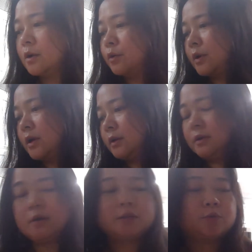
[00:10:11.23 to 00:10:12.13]
Okay,
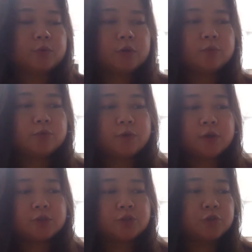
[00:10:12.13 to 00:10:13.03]
and then we're going to move
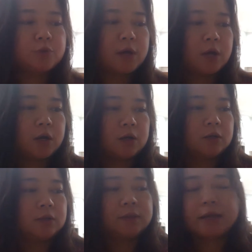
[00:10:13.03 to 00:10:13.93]
on to
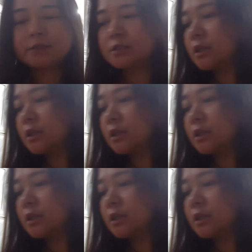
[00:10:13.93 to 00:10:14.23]
our last